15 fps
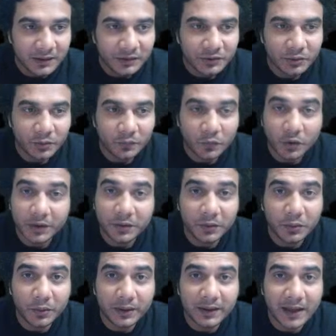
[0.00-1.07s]
so what you
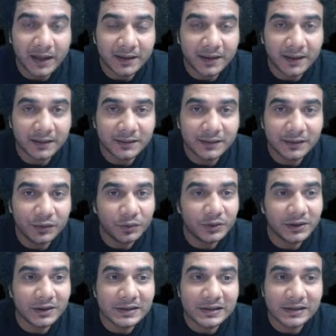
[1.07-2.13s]
do in that case, you
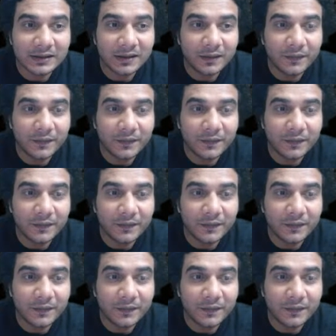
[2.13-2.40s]
just